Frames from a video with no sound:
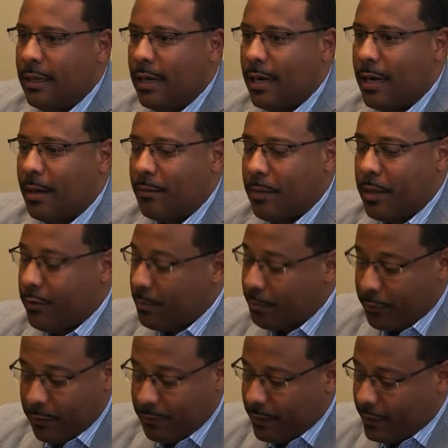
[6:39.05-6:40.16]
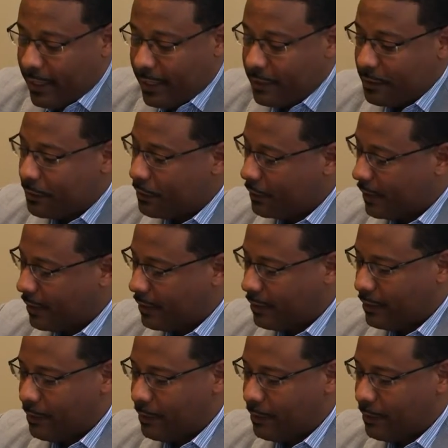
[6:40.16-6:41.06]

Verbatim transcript: um, you improve vocational training.